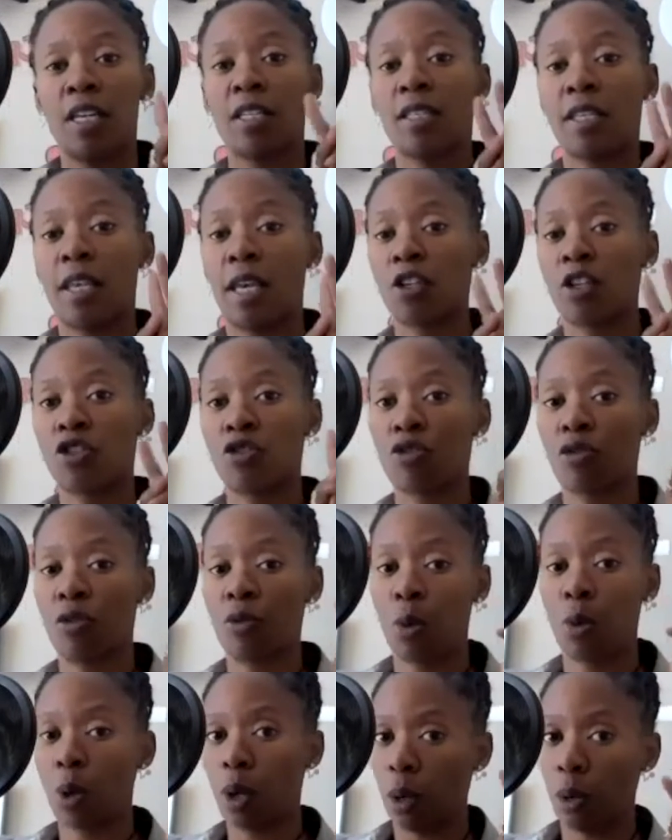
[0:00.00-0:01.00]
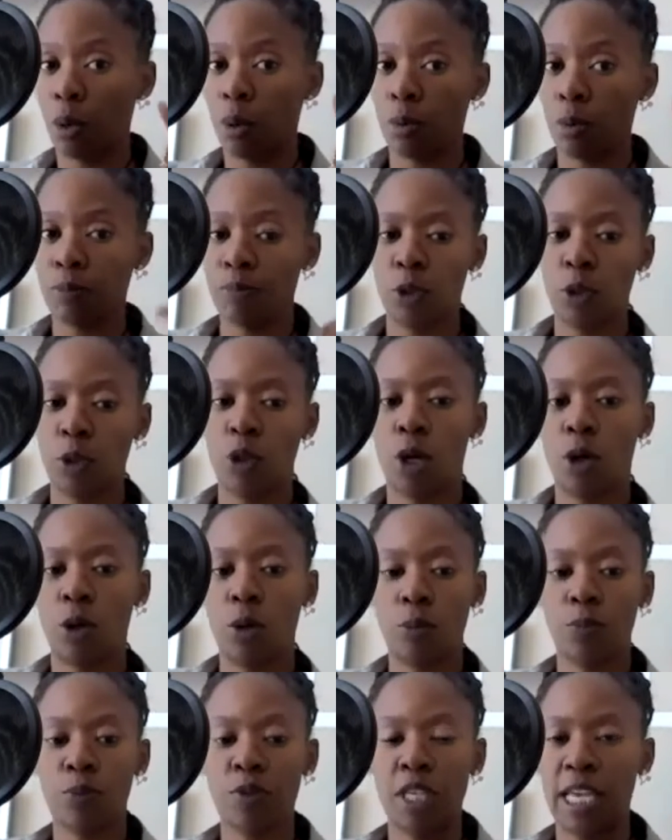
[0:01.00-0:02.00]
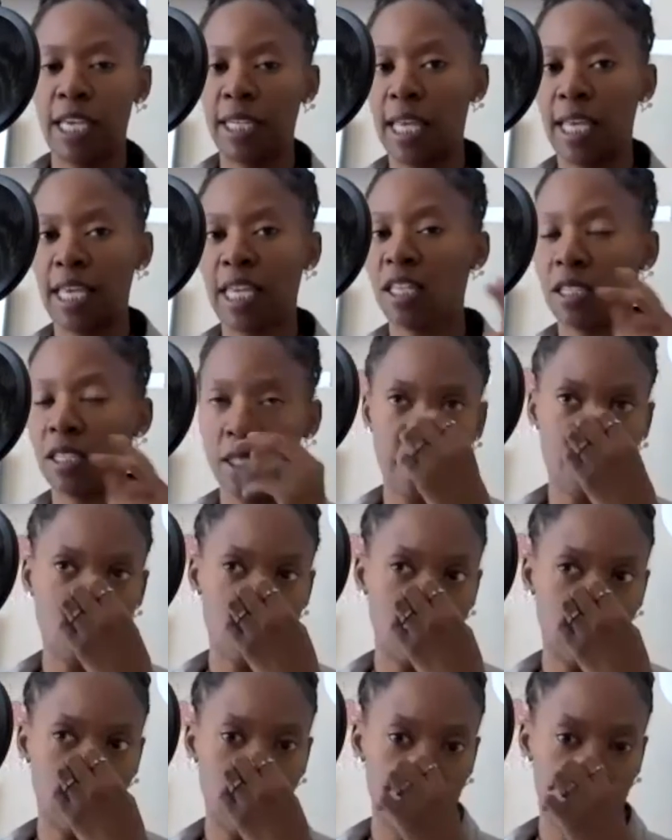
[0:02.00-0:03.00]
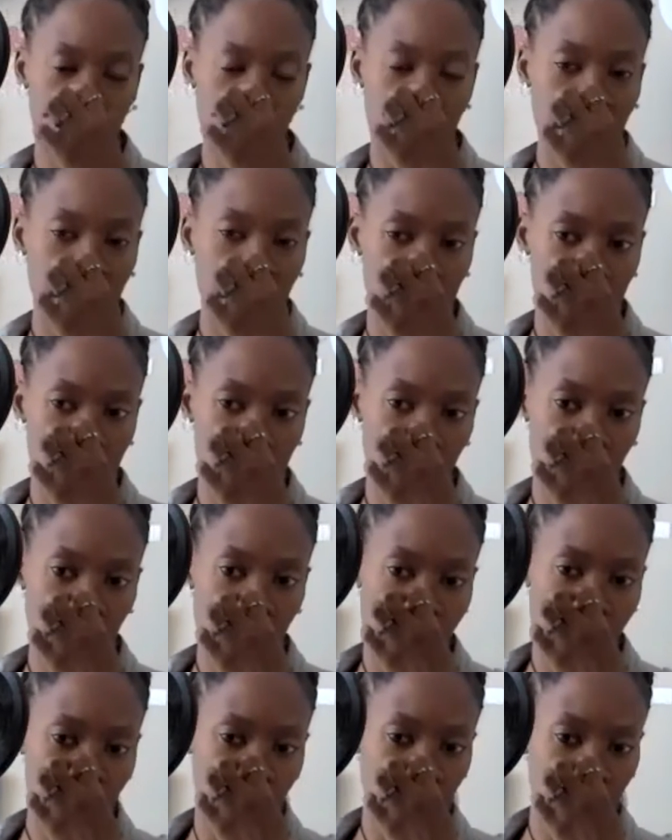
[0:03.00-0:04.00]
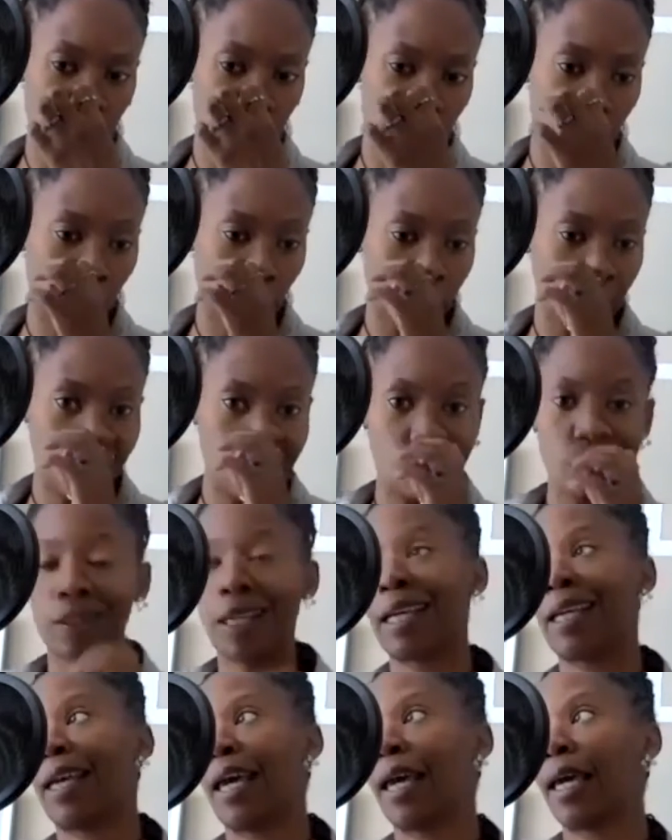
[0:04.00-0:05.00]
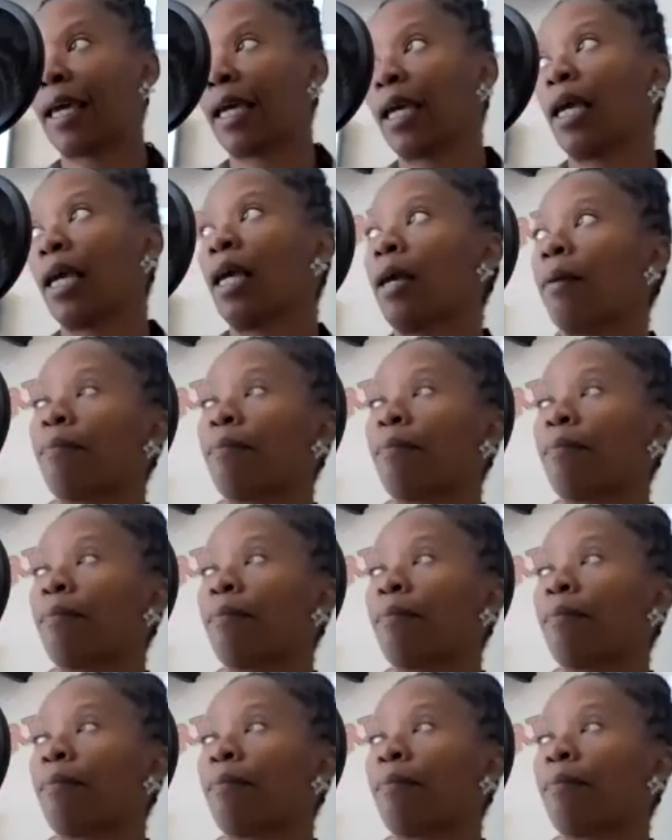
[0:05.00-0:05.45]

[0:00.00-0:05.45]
sexual, you know, saying that he's sexually attracted to me, I'm letting him know, like, hey,